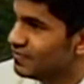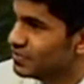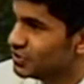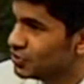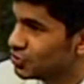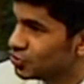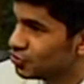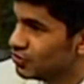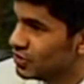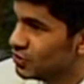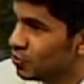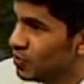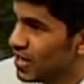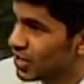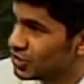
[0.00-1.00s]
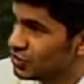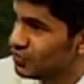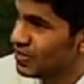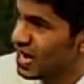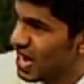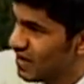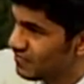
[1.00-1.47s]
Vincent Street, we're actually
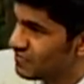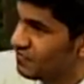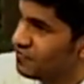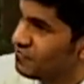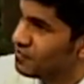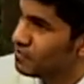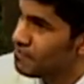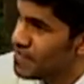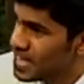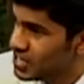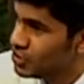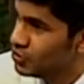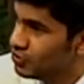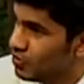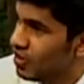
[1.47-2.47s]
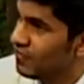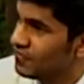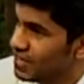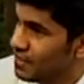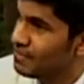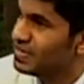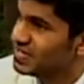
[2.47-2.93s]
going to have the full menu of
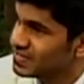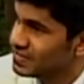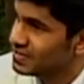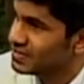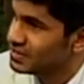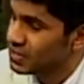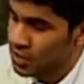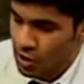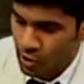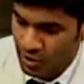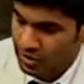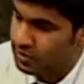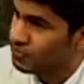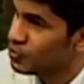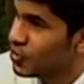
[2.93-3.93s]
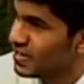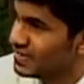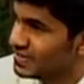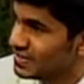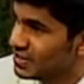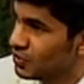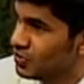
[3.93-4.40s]
that business with
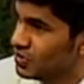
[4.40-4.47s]
pricing,